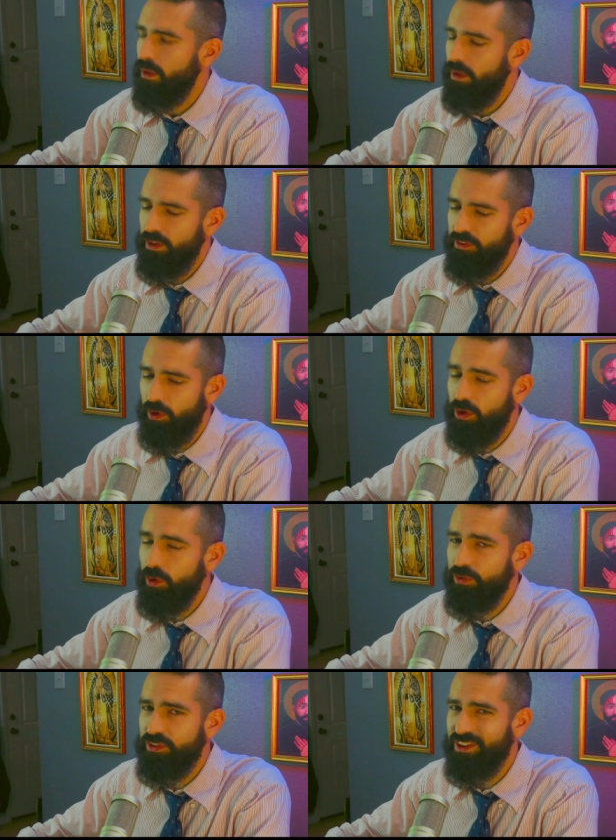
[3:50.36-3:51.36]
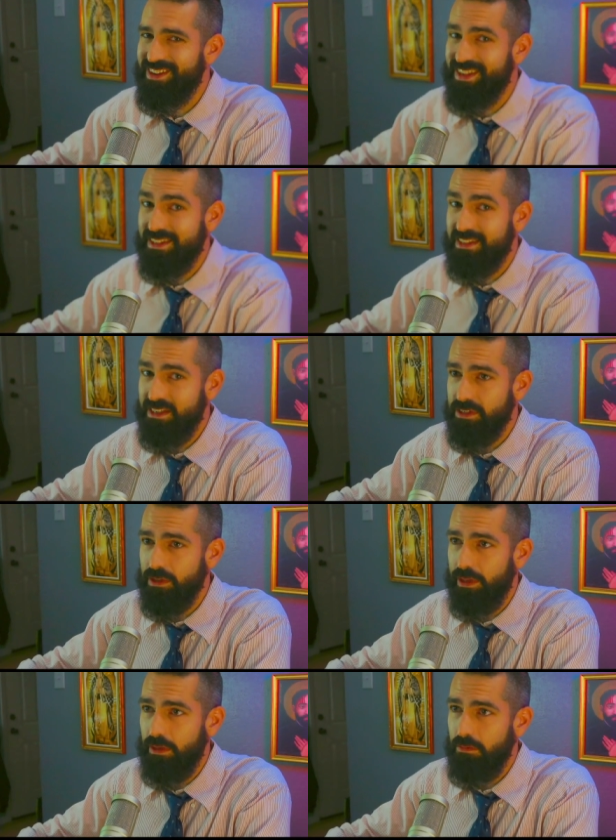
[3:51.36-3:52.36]
Syracuse is in
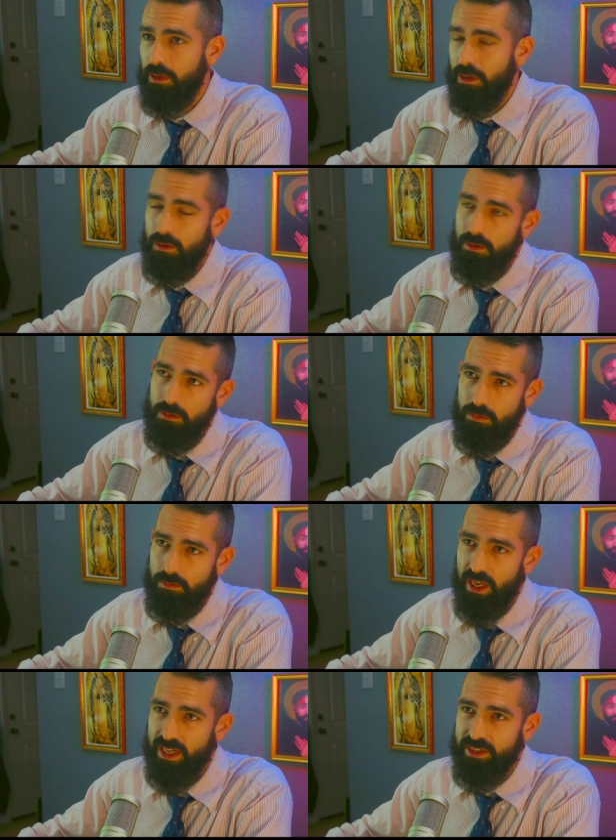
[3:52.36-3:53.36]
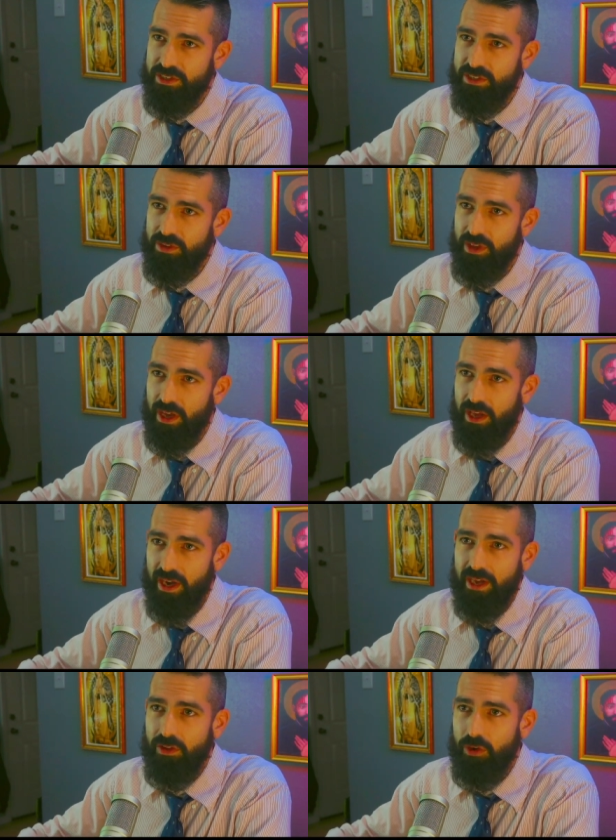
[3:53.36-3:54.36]
Sicily. That's the an
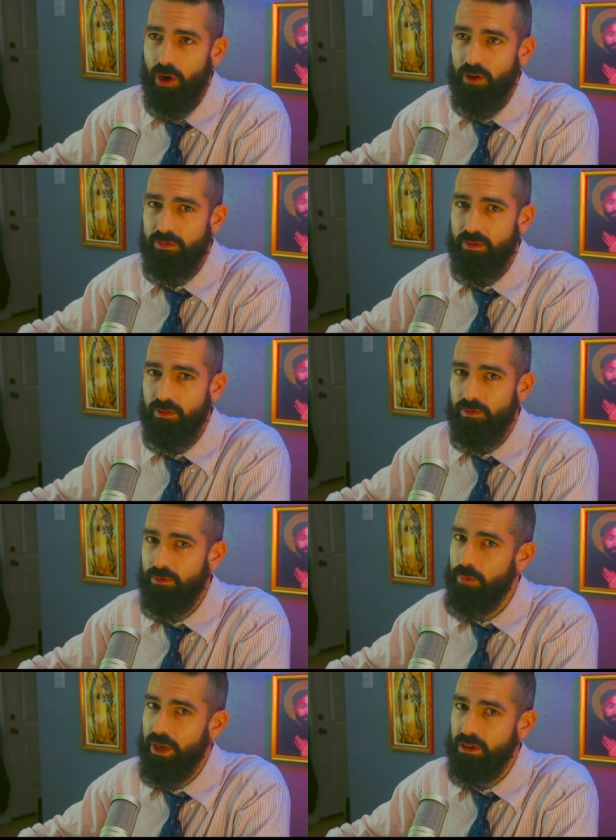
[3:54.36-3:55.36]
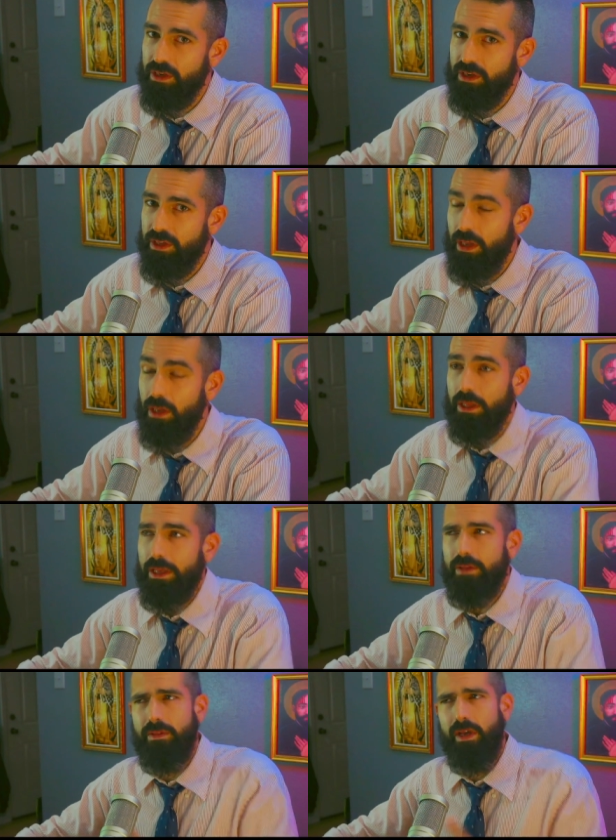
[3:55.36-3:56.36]
island off of mainland Italy,
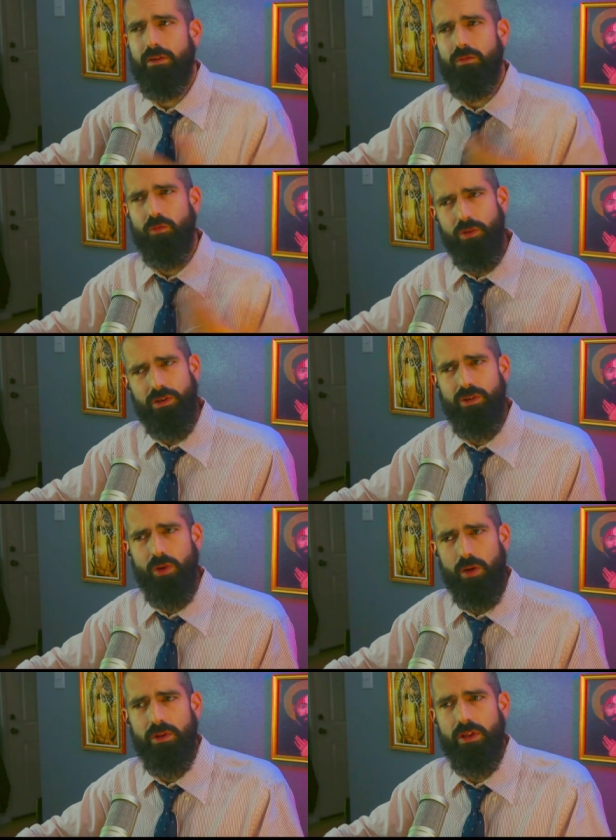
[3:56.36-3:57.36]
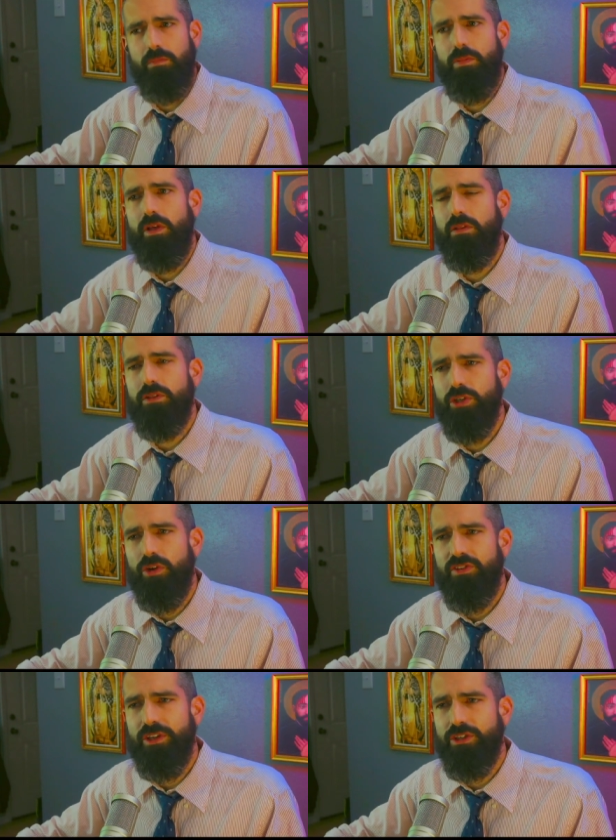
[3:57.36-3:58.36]
and that would normally be the
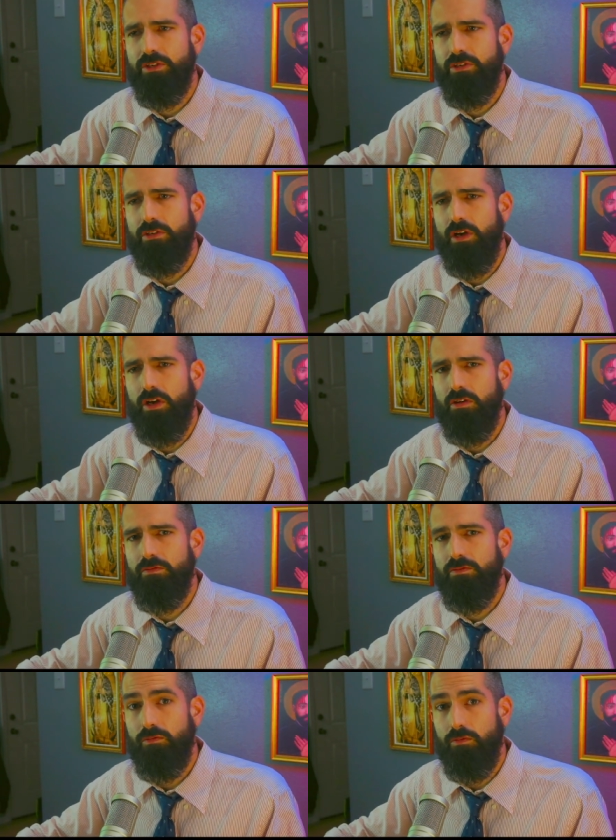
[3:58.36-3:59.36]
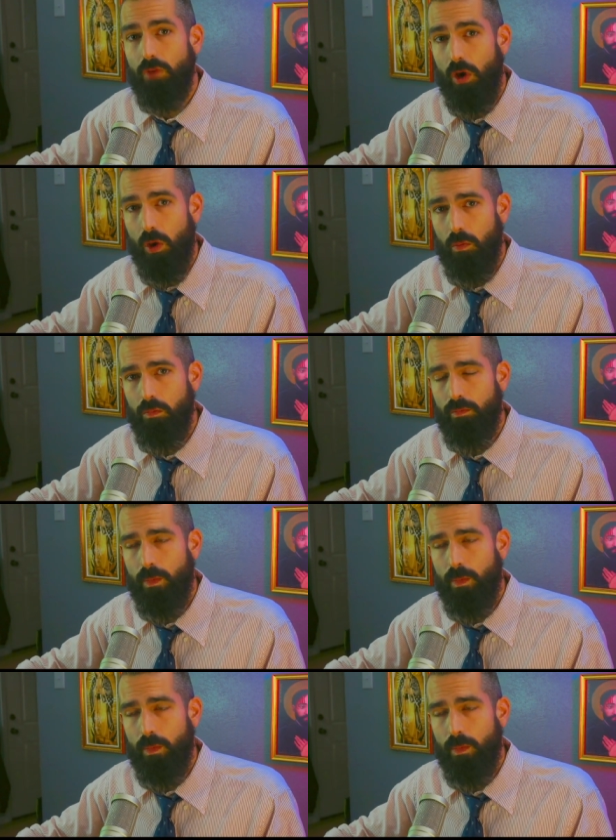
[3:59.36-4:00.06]
jurisdiction of Rome.